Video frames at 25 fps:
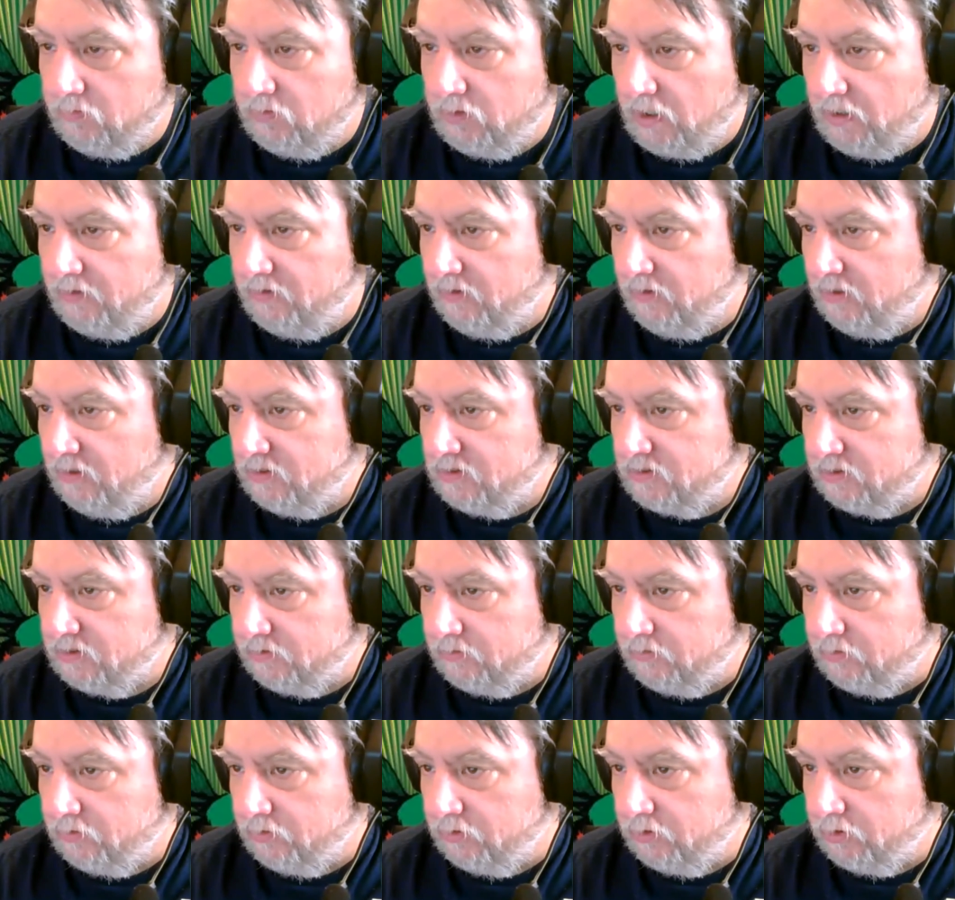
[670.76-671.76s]
I think it's a
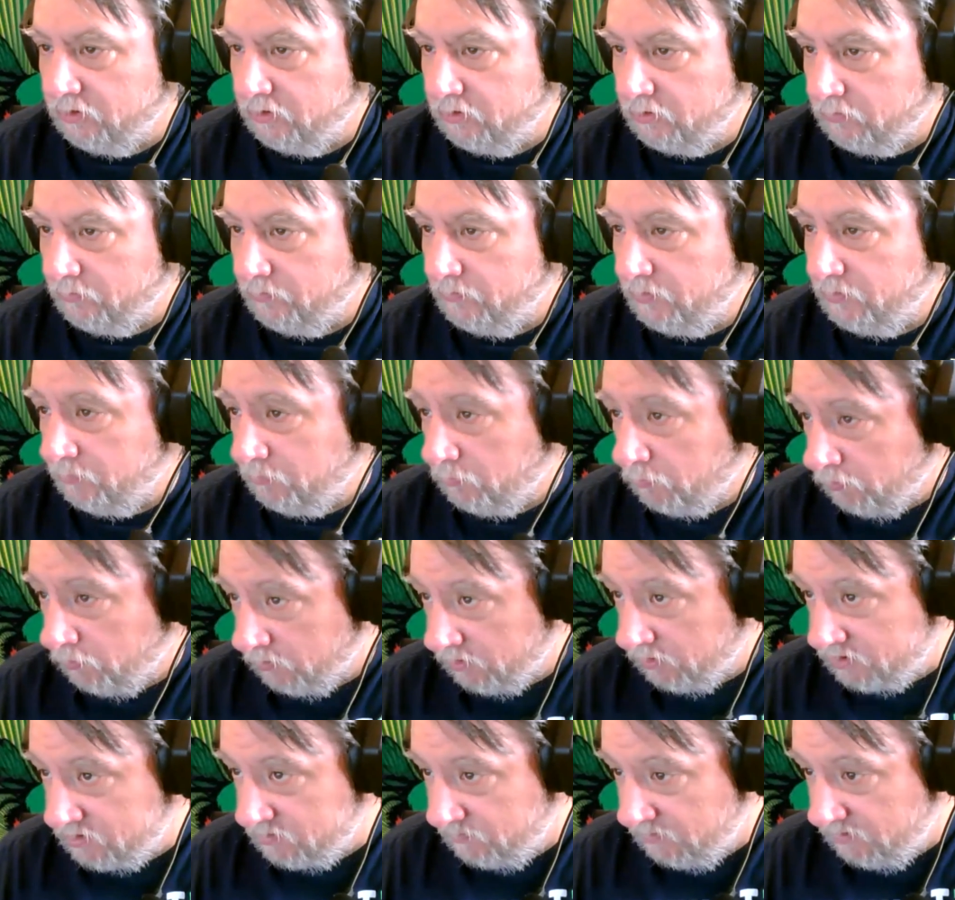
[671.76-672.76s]
little bit more
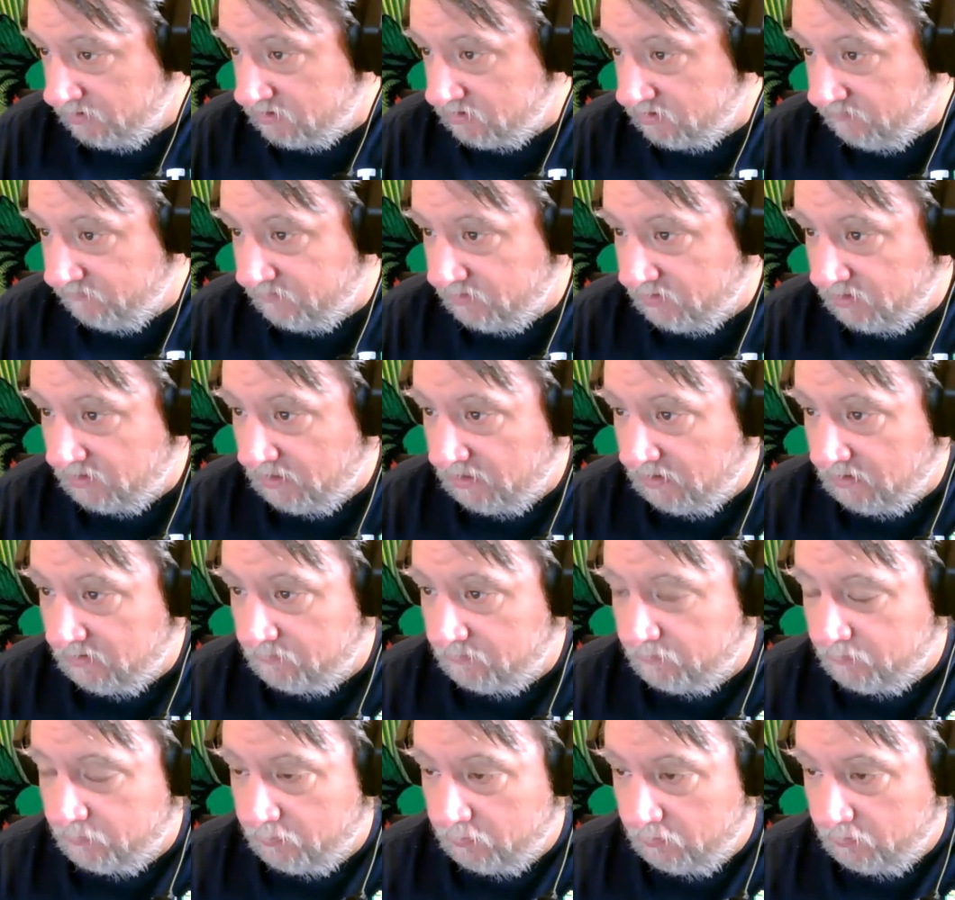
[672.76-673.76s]
expensive than that,
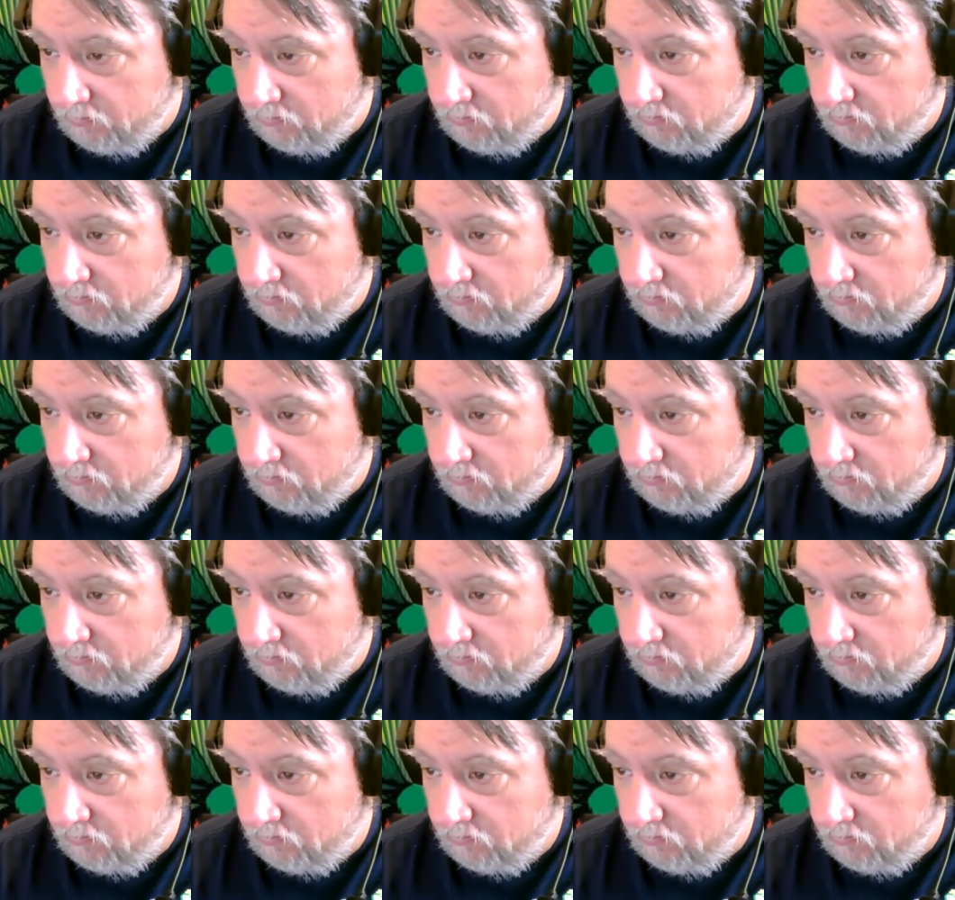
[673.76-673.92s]
but